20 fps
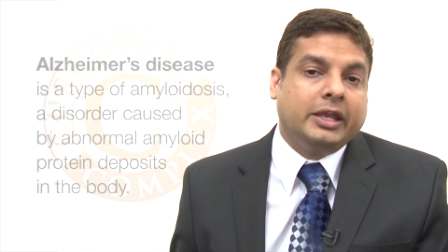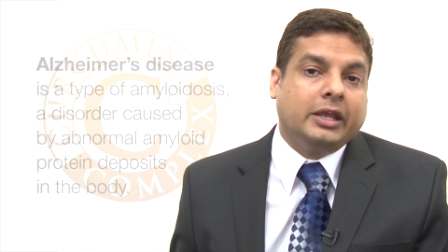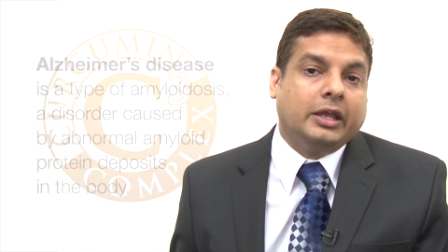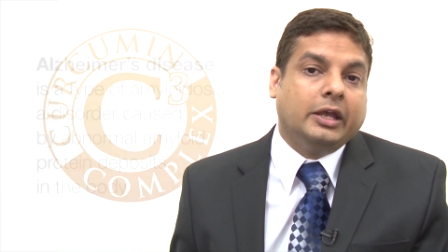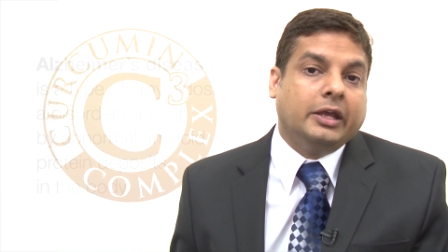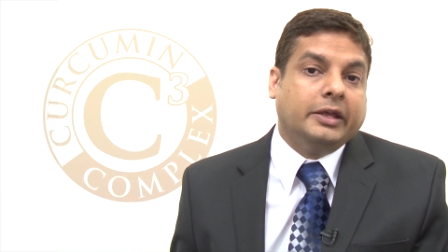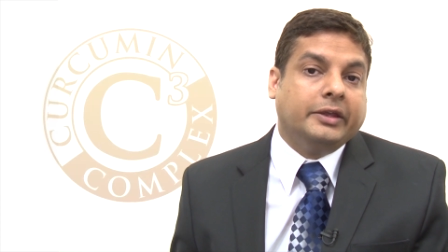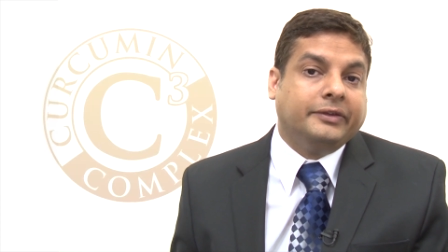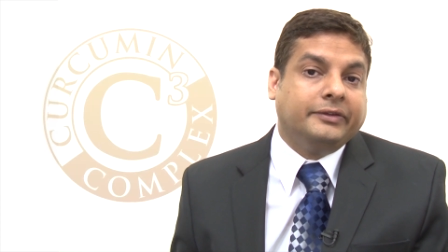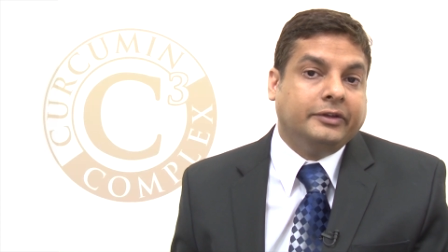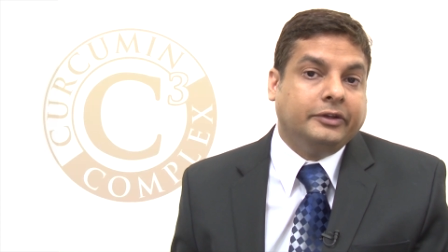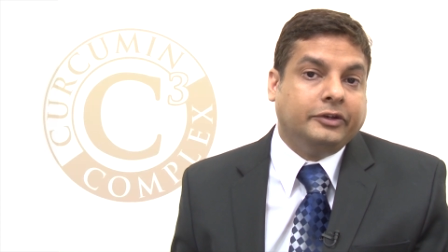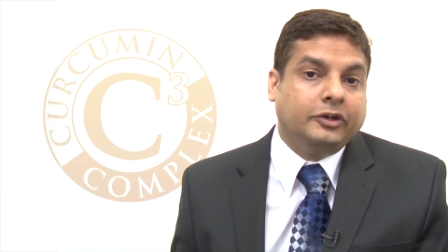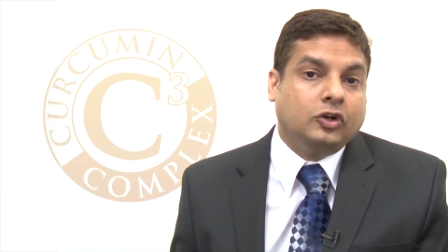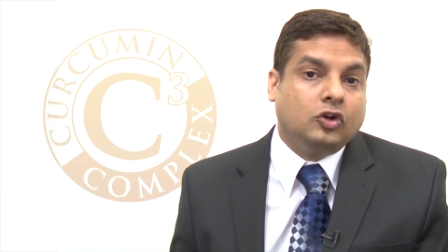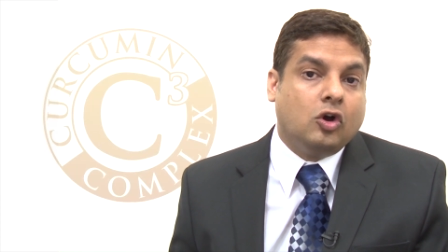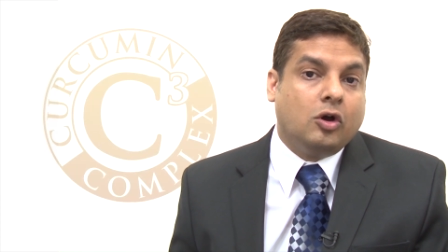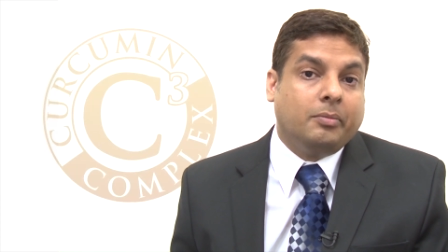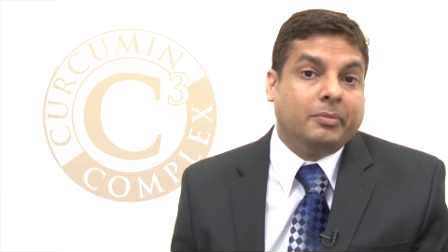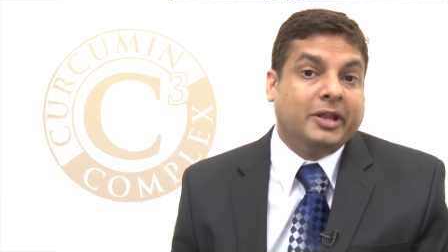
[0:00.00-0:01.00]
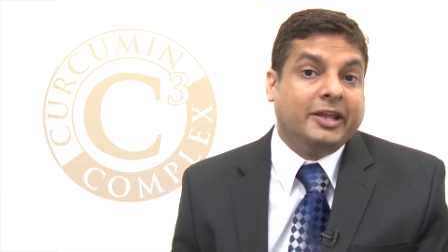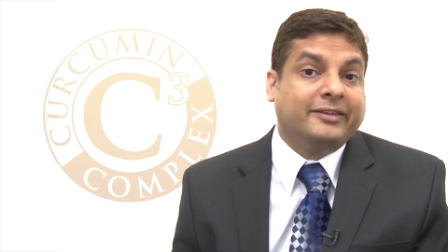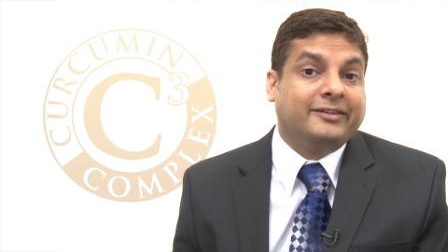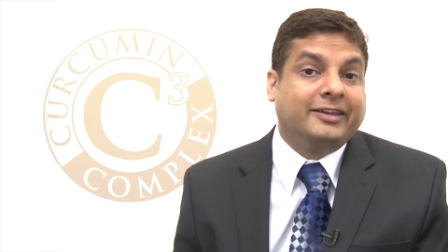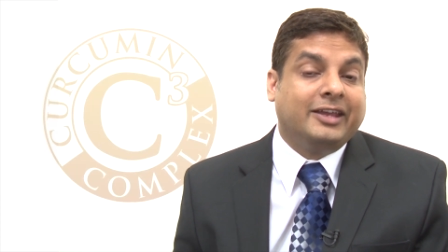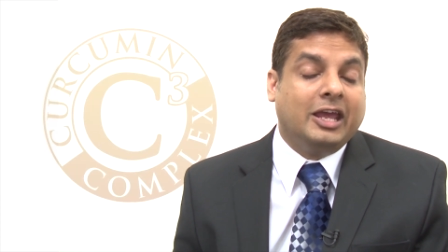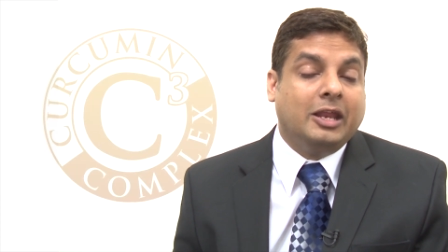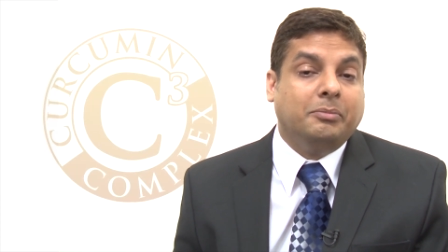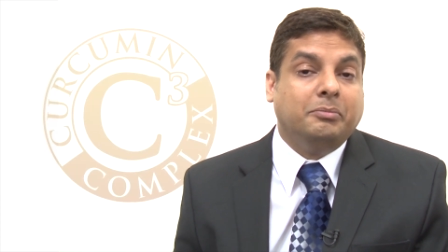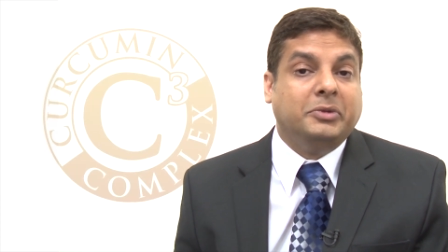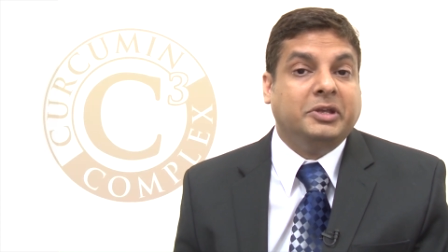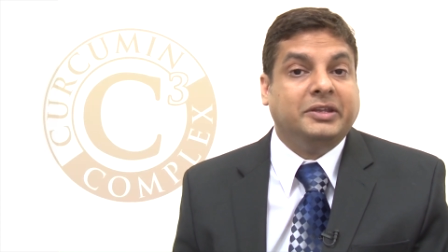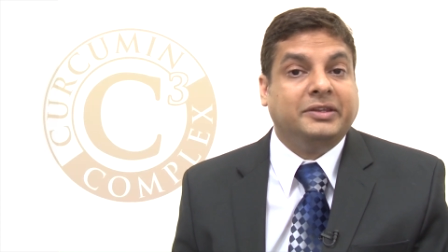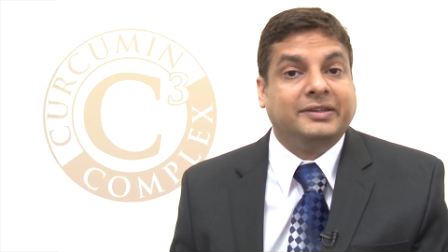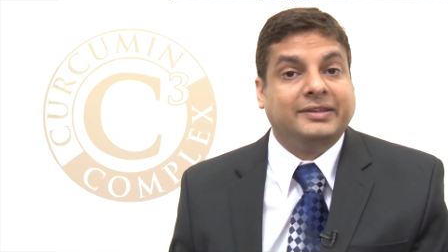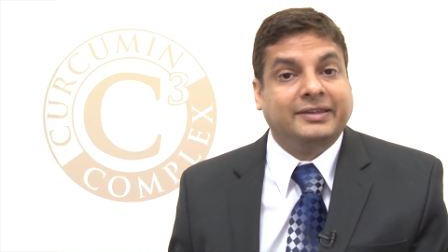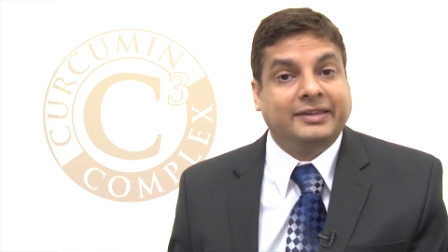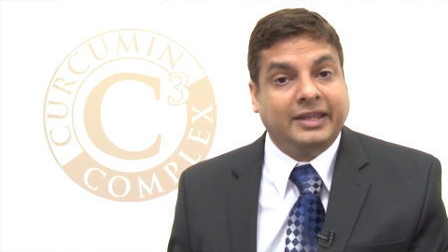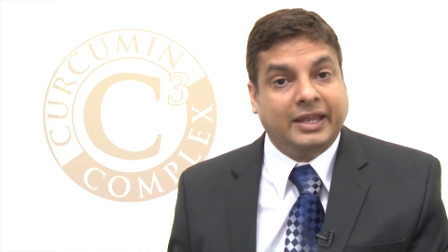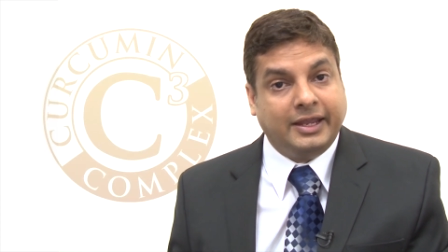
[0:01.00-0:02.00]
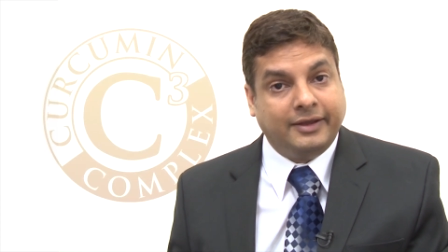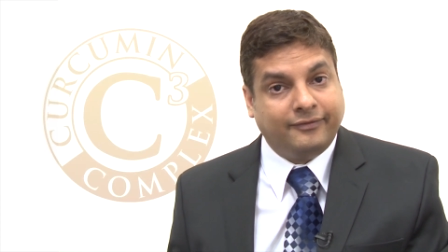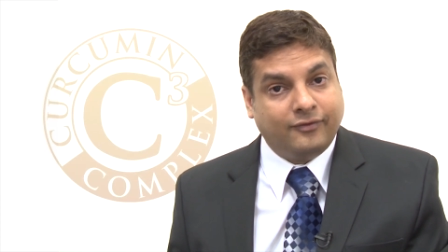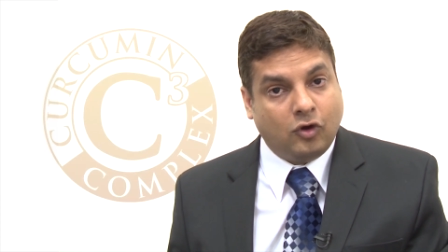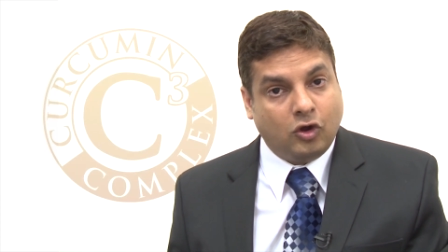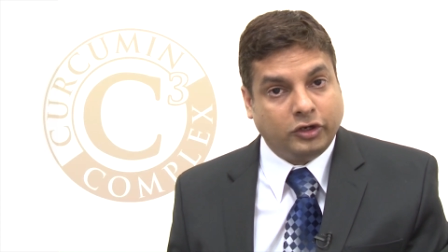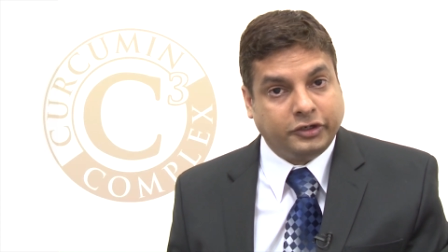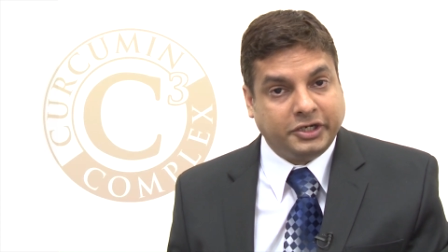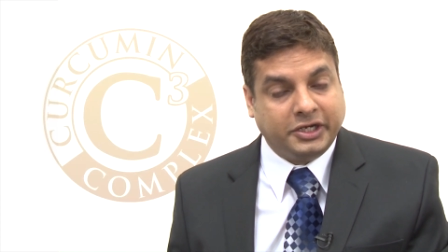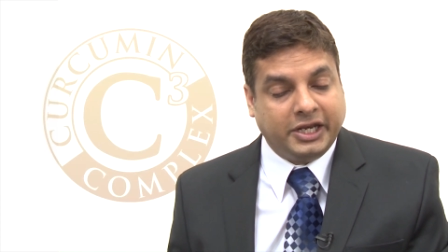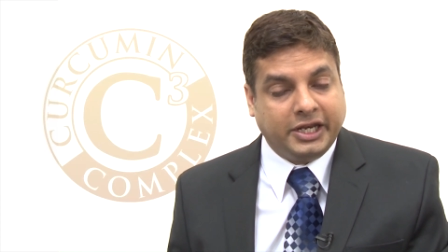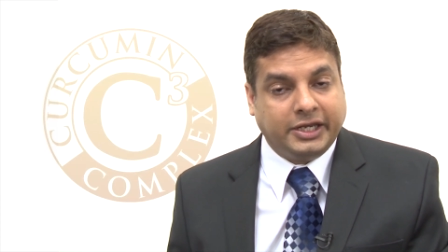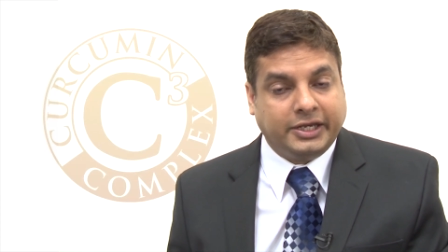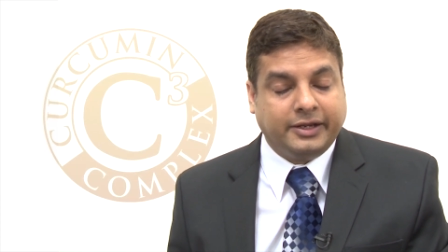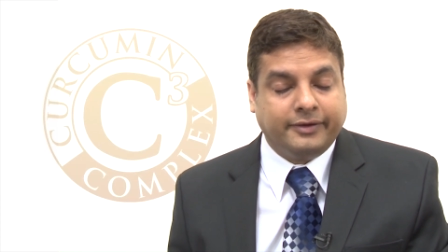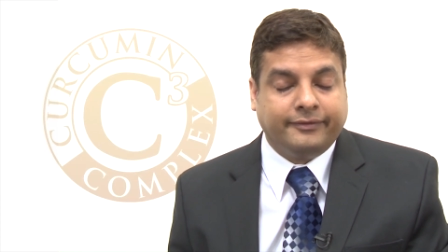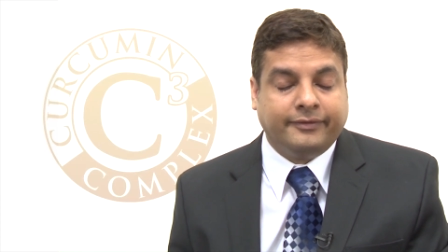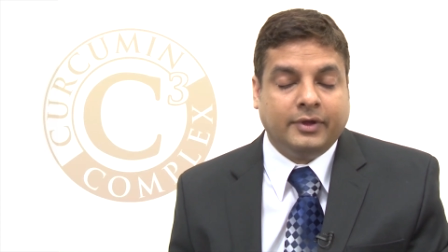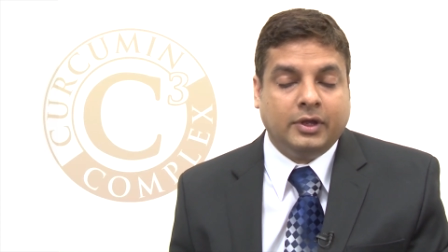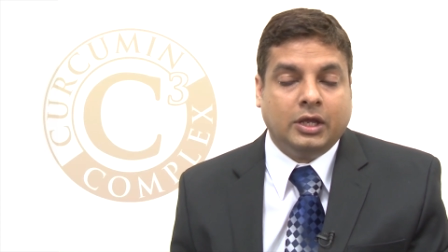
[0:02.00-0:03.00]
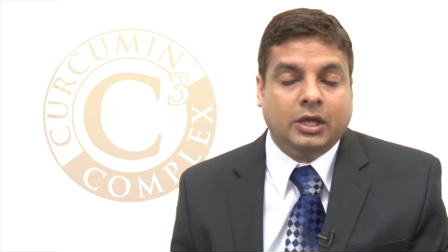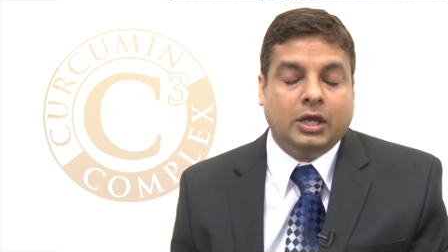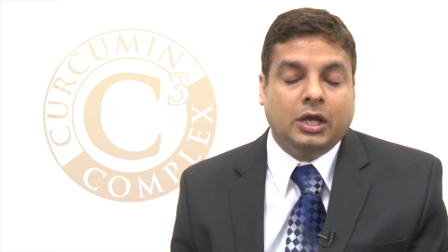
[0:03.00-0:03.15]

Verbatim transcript: uh, C3 complex can be safe alternative